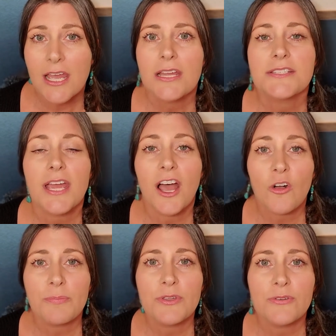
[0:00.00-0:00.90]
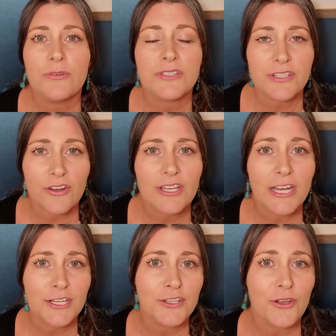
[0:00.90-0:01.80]
to help you start
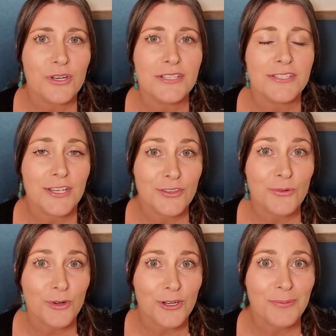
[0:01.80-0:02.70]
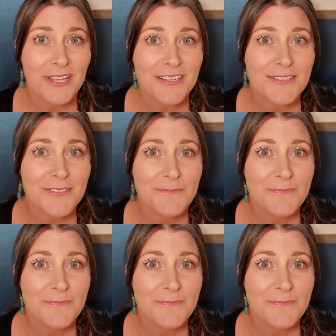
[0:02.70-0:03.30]
getting noticed in the workplace.